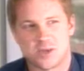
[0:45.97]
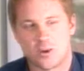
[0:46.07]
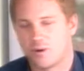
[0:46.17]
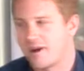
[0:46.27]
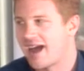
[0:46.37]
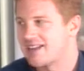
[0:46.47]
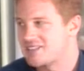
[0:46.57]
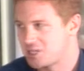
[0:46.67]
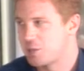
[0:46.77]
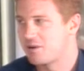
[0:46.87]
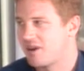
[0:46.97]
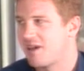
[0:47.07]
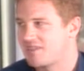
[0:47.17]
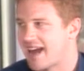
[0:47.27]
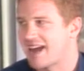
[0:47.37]
So we're not stupid
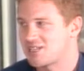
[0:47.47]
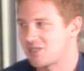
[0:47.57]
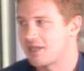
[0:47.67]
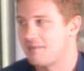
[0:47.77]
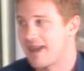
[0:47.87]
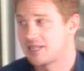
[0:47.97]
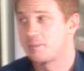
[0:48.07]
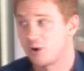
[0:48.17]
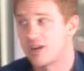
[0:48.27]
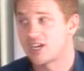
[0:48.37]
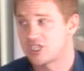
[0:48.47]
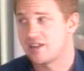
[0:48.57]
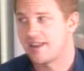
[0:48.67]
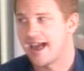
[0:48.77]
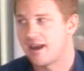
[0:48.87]
enough to actually make the
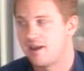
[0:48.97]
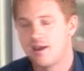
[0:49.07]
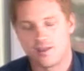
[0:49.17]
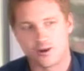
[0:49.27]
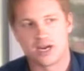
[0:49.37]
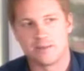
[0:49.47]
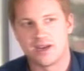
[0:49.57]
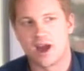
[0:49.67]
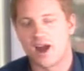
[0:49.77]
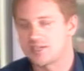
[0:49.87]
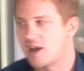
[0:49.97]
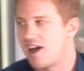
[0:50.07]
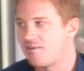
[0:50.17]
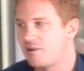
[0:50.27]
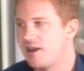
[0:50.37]
prediction that they're going to be knocked off.